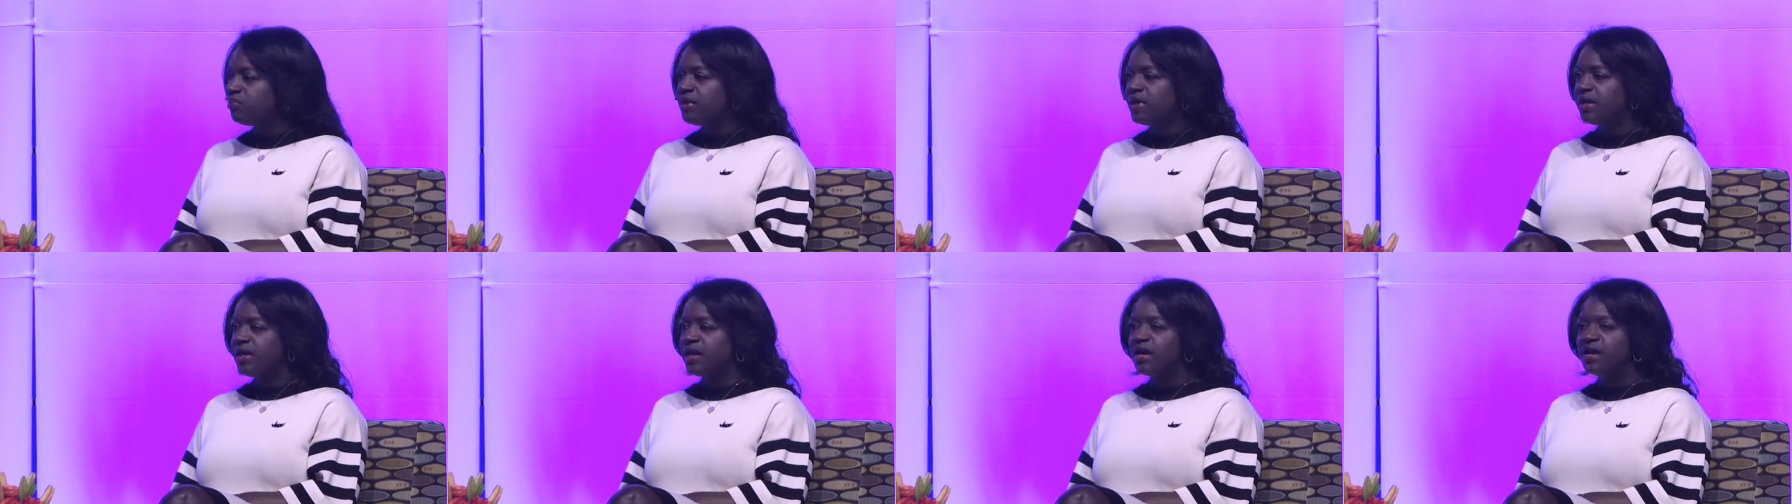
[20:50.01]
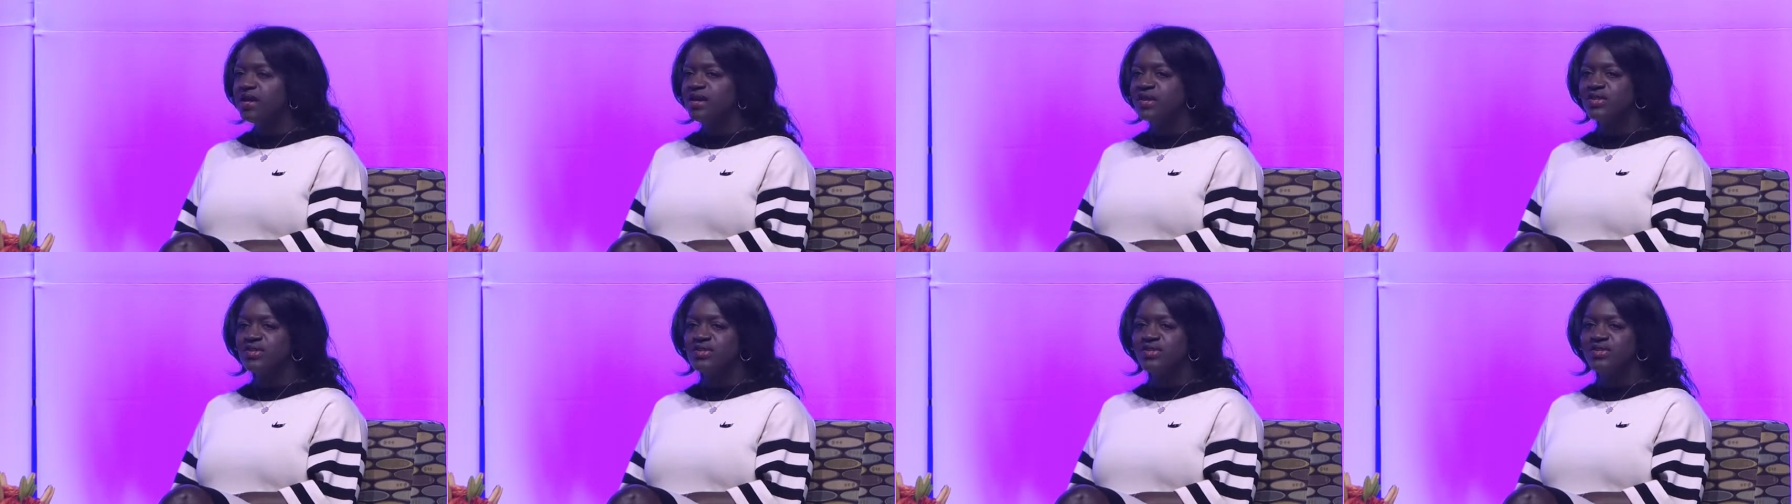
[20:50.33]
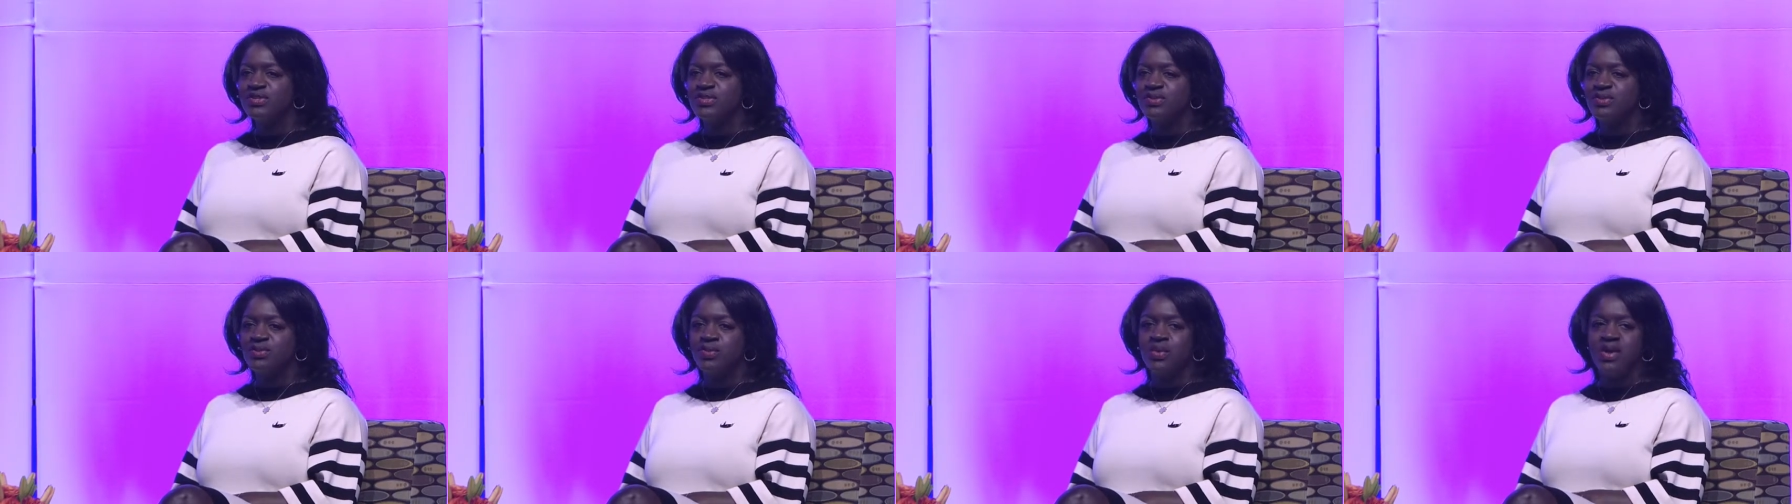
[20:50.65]

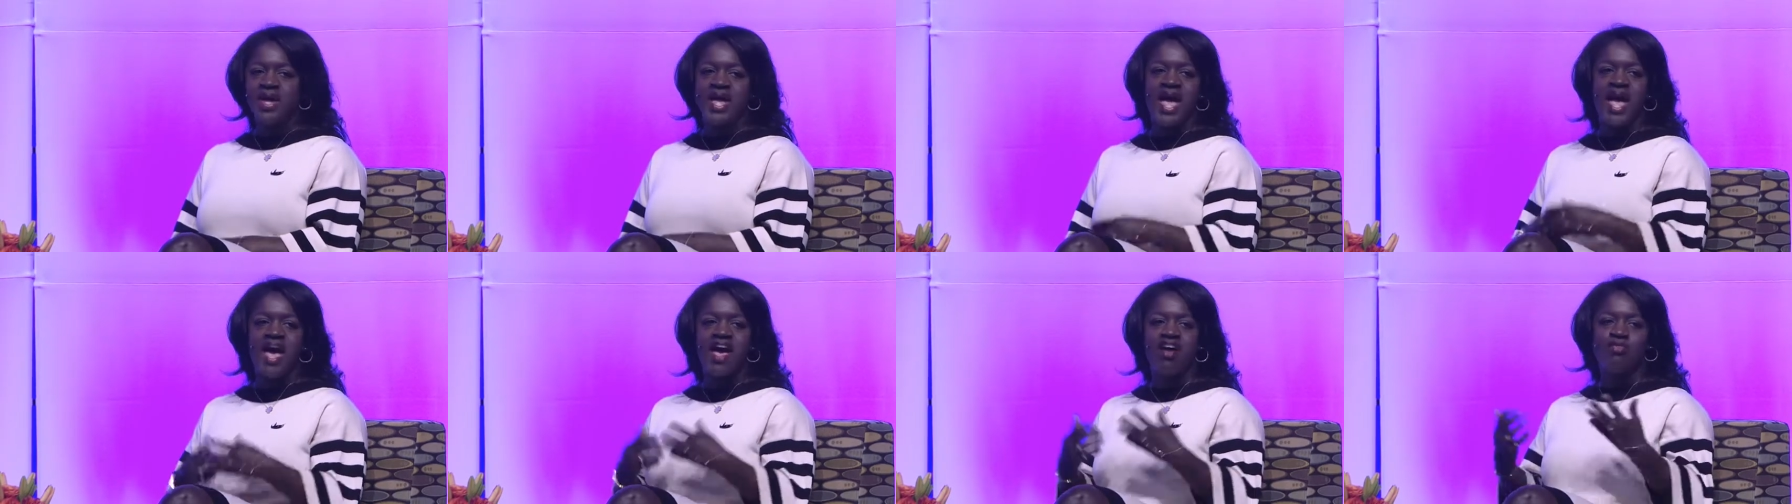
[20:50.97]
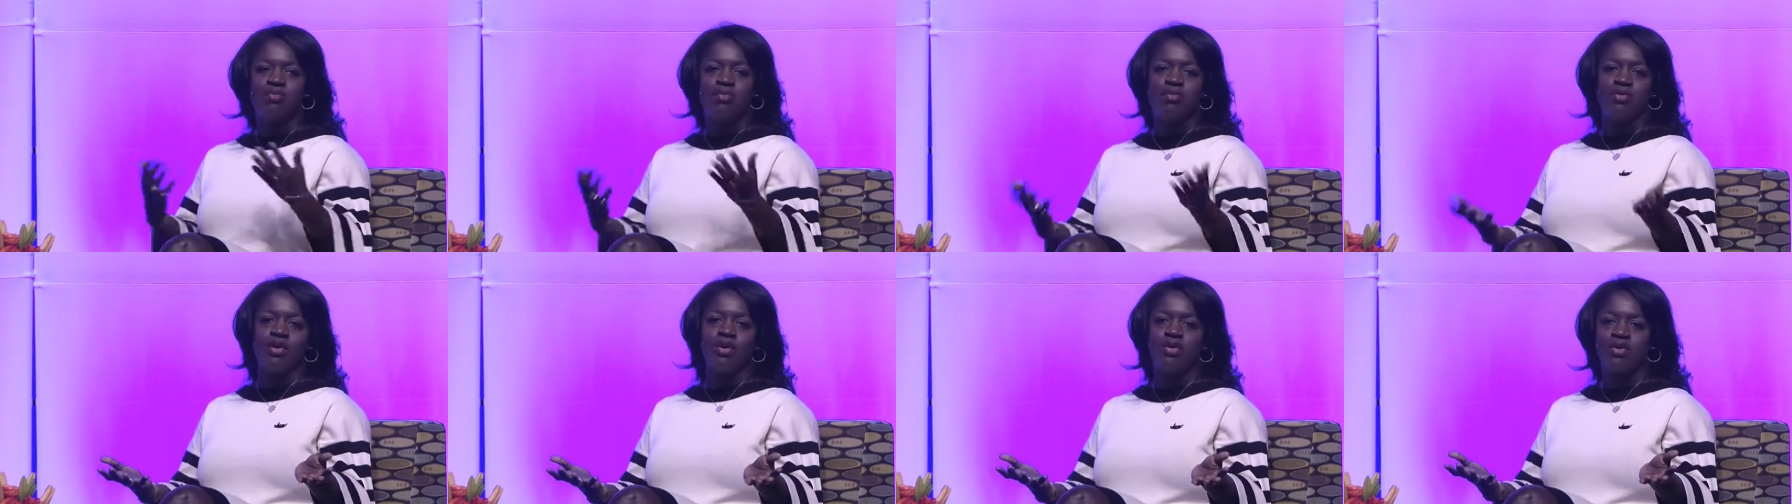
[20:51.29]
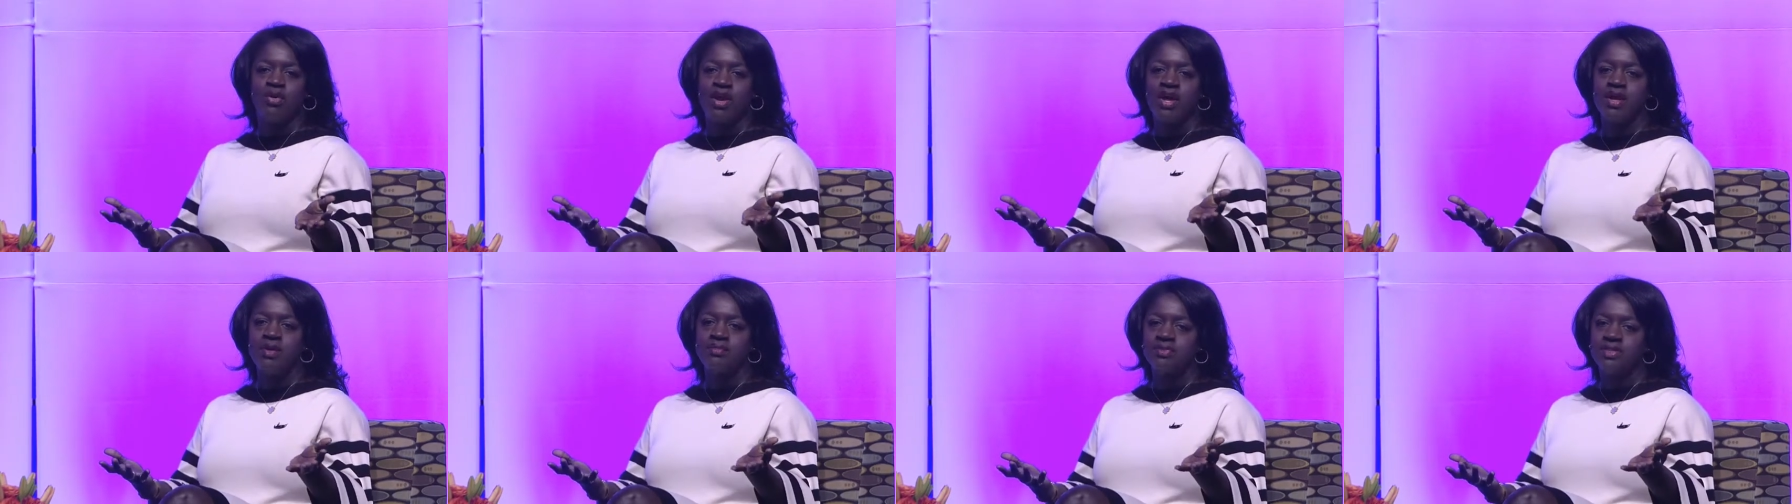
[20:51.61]
because we have
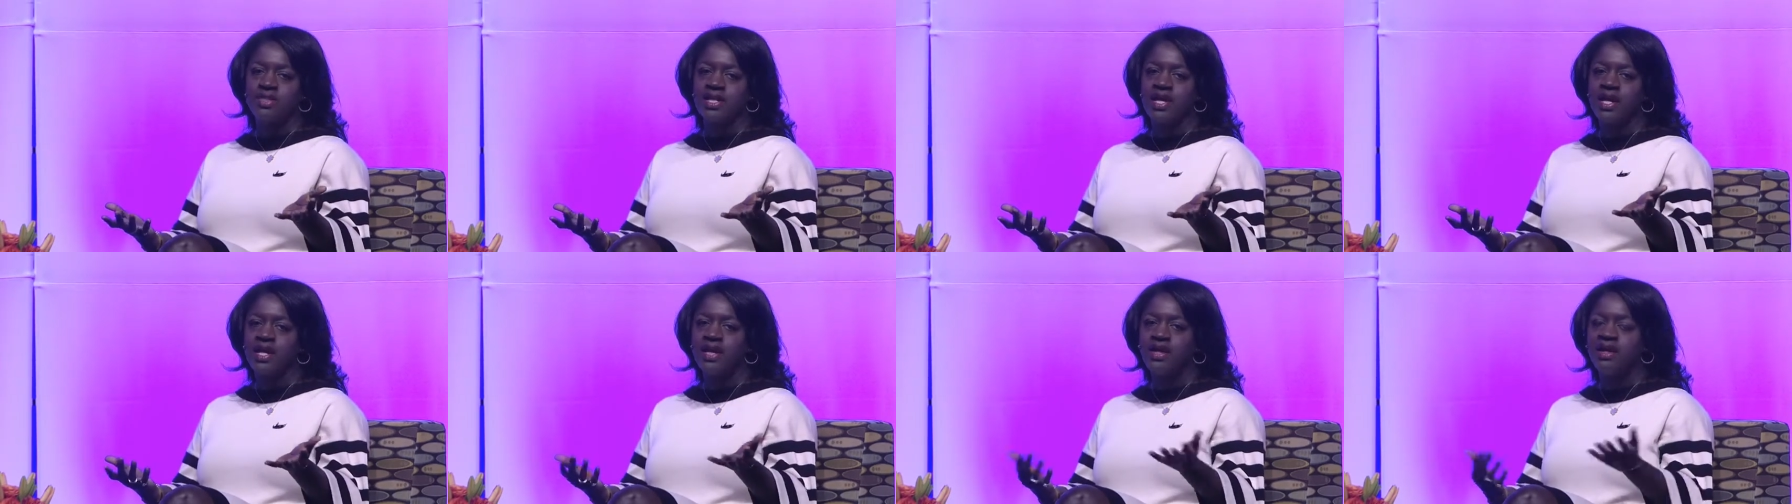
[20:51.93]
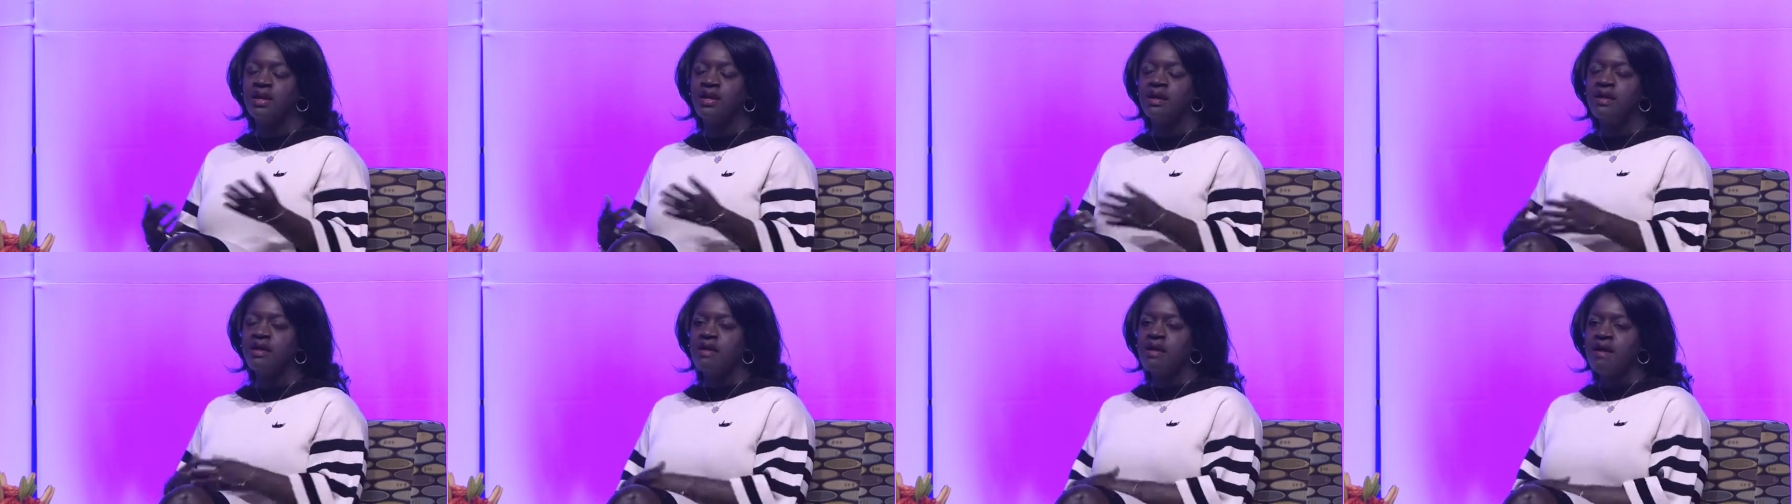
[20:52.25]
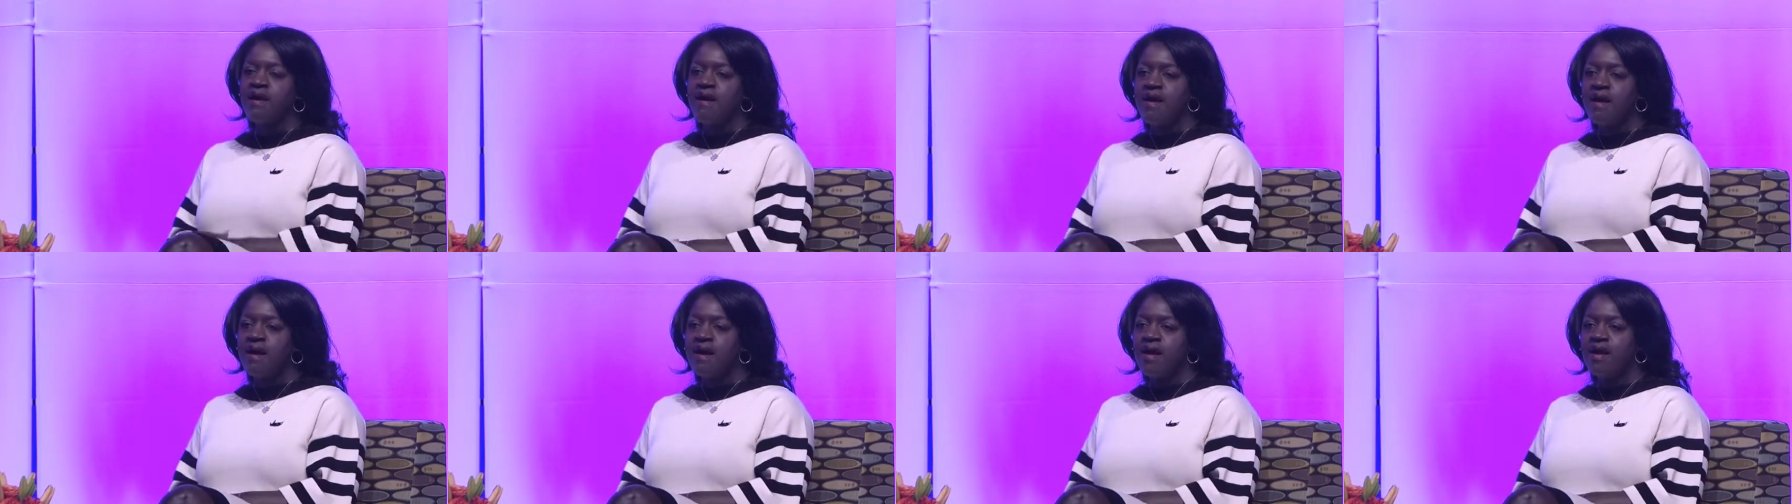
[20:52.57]
programs like
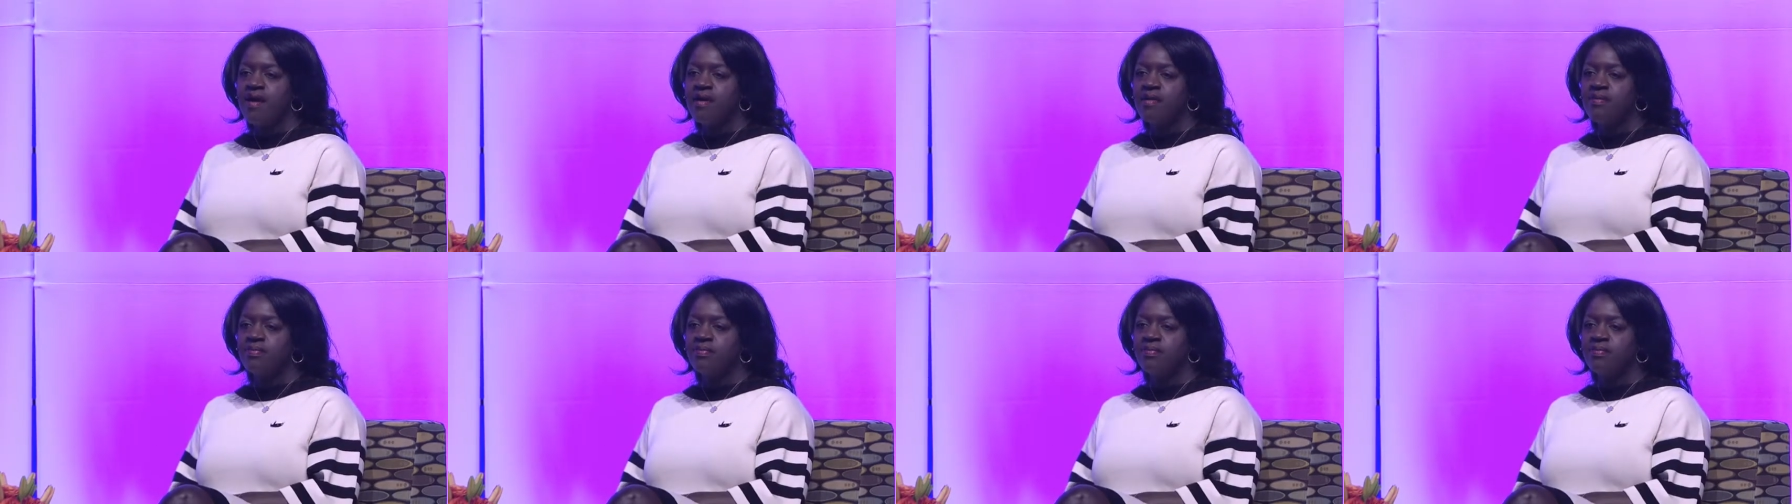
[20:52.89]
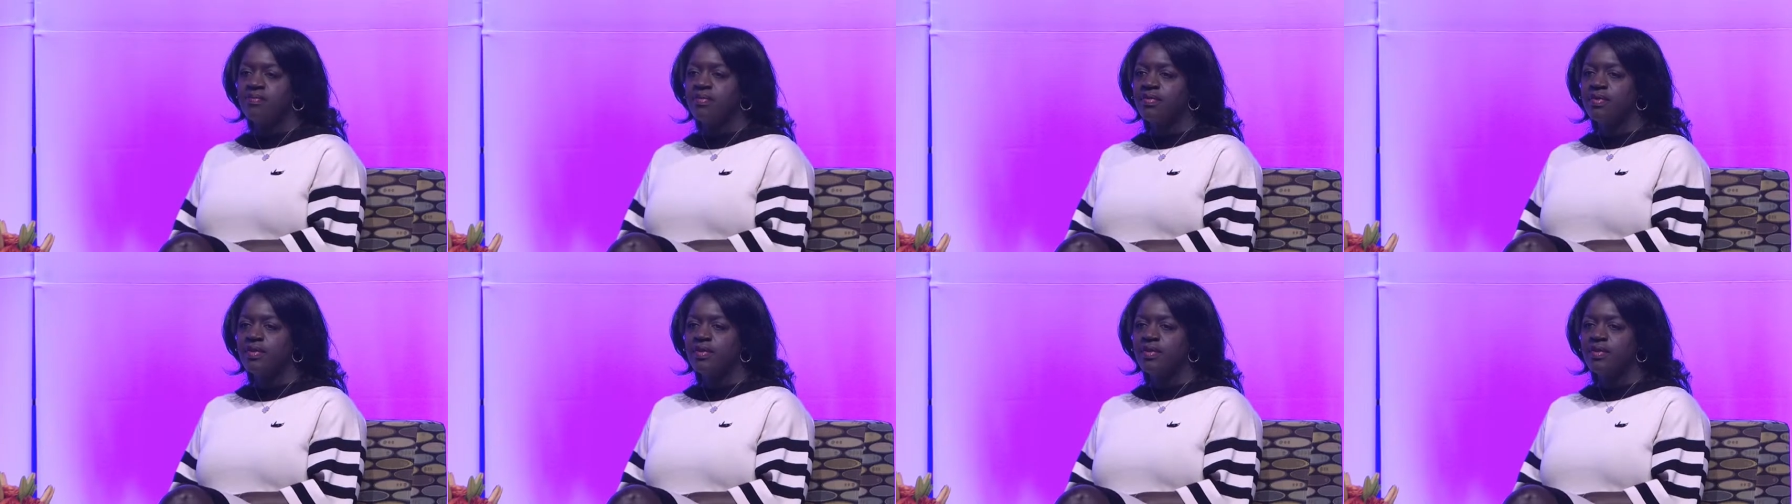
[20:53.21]
um,